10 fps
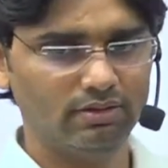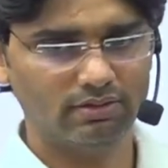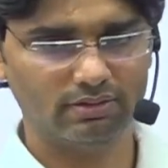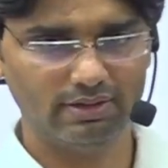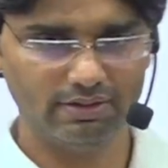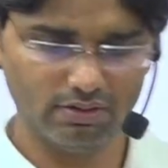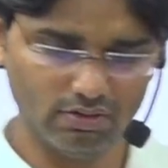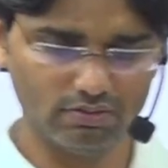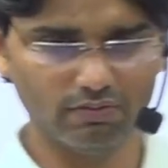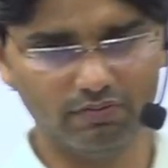This is
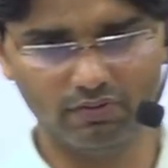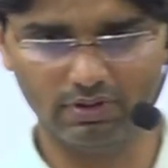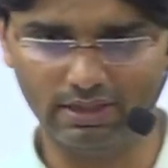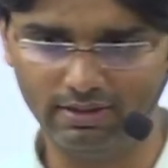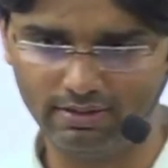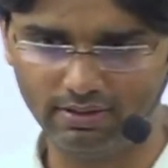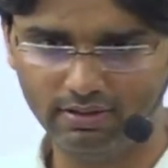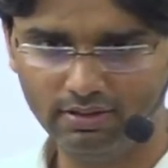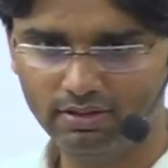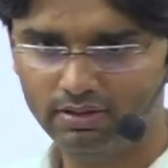also fourth edition.
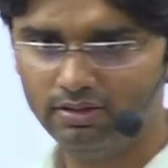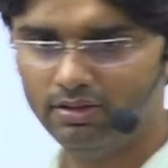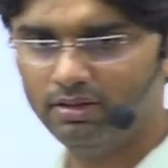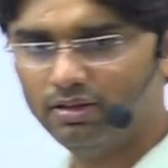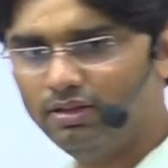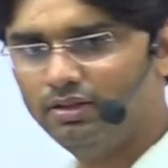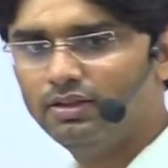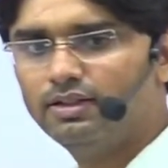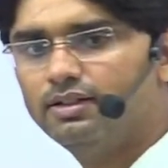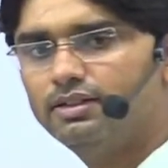
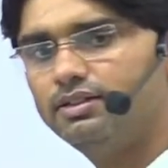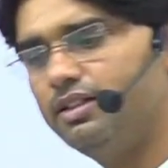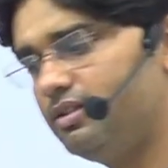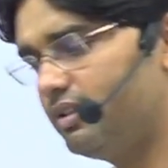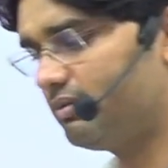See this,